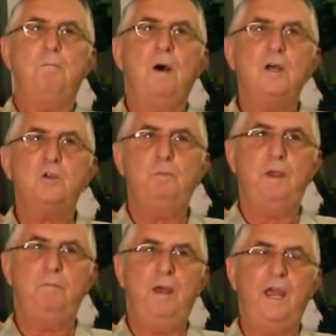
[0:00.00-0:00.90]
must
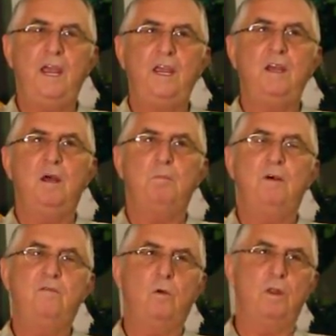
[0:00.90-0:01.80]
be paid
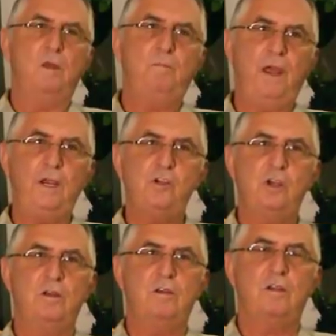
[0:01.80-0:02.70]
before the
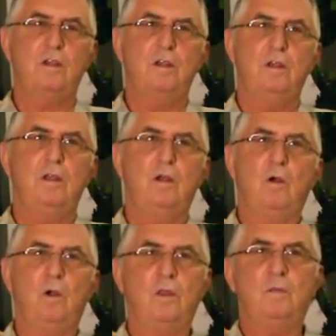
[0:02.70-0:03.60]
patient
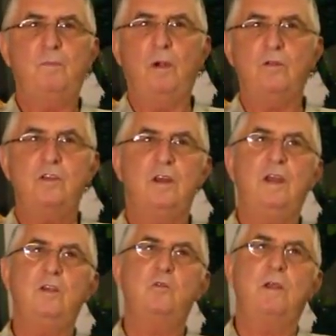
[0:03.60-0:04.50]
or the person
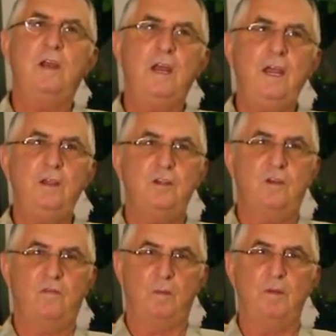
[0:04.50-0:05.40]
is released
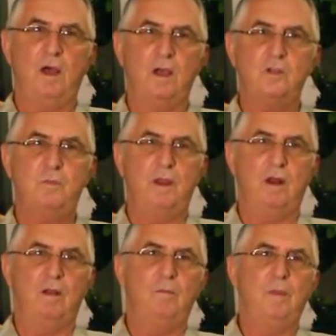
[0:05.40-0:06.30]
from the
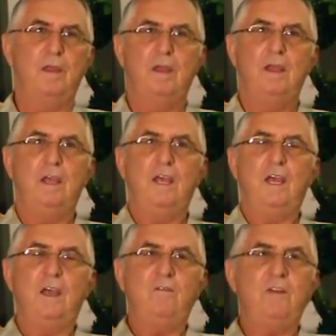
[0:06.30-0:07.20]
hospital.
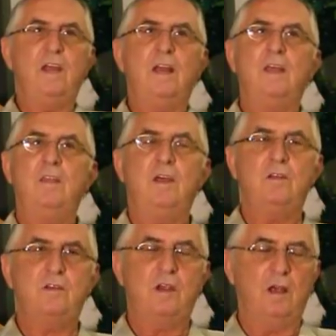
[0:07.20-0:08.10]
Evidently,
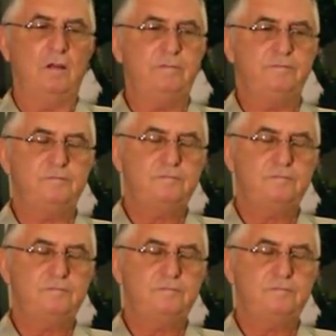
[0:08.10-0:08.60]
this uh,